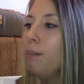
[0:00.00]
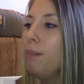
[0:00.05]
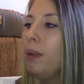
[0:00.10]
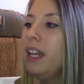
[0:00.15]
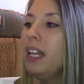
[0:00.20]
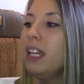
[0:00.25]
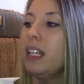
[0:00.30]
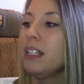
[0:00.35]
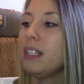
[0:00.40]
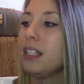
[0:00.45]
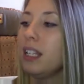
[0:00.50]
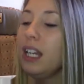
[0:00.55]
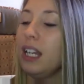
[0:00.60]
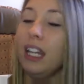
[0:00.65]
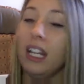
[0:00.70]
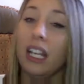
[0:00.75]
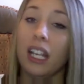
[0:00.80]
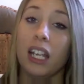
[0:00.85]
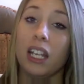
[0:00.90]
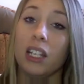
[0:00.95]
but he's
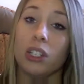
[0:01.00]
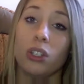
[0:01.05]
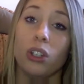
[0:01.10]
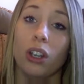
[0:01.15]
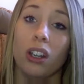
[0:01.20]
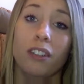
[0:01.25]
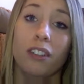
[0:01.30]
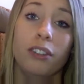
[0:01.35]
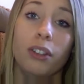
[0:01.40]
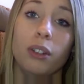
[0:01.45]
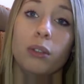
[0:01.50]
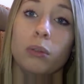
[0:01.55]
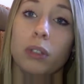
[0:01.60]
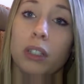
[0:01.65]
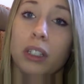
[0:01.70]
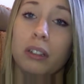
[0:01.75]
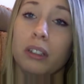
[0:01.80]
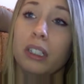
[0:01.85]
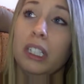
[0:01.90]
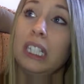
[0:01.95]
eating his jar food
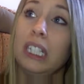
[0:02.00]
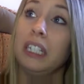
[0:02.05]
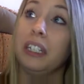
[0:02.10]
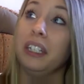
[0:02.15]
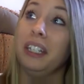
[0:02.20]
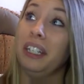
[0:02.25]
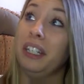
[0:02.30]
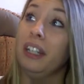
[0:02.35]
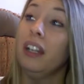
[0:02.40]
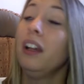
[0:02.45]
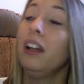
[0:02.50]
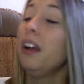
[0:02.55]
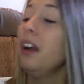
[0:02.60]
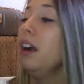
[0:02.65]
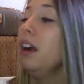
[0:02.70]
really, really good.